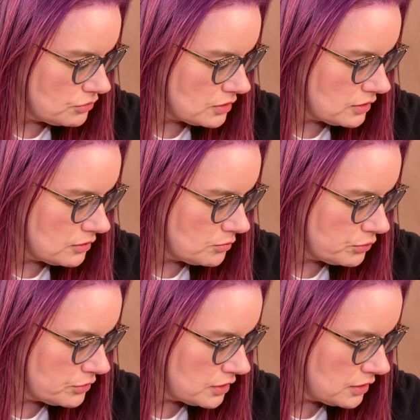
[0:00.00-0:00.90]
that I am
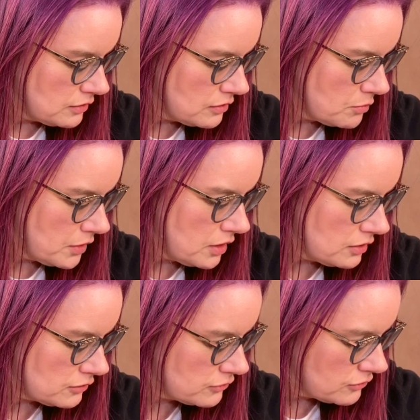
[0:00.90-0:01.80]
putting in the
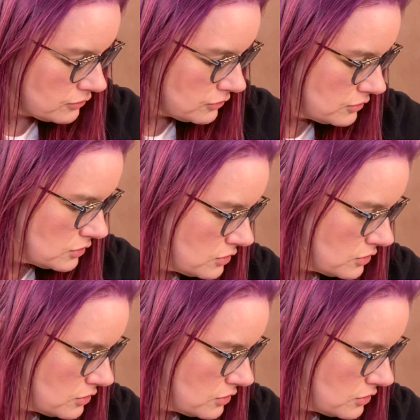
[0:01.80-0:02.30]
box